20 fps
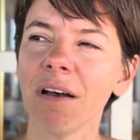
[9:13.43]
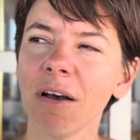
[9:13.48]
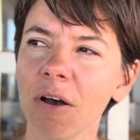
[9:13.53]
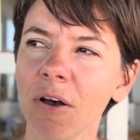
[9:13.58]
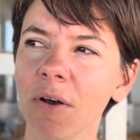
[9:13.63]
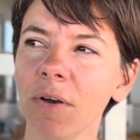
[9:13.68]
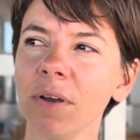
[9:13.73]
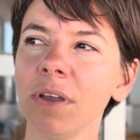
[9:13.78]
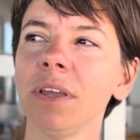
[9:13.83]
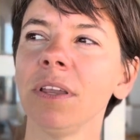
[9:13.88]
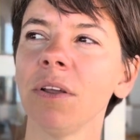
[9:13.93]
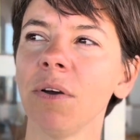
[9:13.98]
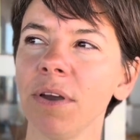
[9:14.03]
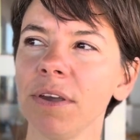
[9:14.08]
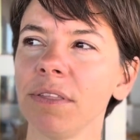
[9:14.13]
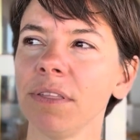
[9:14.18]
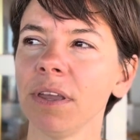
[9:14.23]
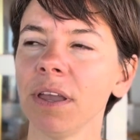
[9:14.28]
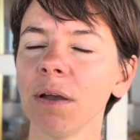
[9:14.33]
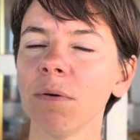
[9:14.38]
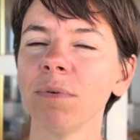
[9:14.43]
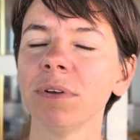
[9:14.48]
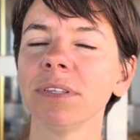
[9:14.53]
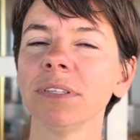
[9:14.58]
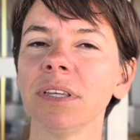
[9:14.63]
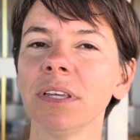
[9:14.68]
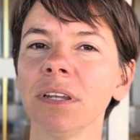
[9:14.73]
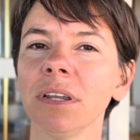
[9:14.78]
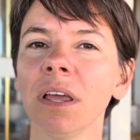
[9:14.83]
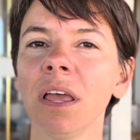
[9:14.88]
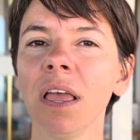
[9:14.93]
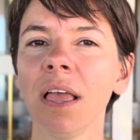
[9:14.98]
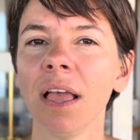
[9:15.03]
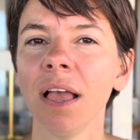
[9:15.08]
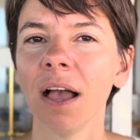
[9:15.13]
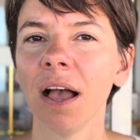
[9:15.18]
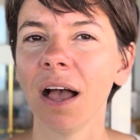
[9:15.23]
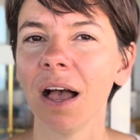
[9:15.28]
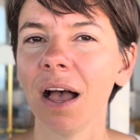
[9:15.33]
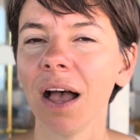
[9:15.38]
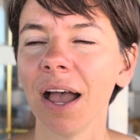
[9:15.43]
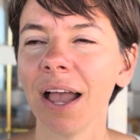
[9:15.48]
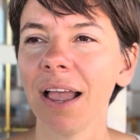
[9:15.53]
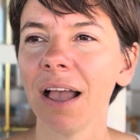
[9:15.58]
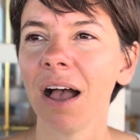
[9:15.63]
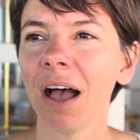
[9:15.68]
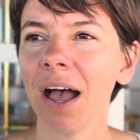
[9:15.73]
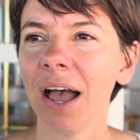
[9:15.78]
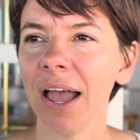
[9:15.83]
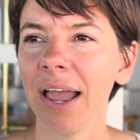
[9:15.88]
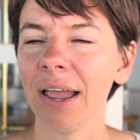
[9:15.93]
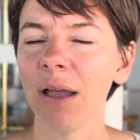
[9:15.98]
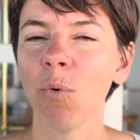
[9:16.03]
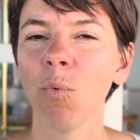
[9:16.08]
oh, you know, I think I was in a high, high.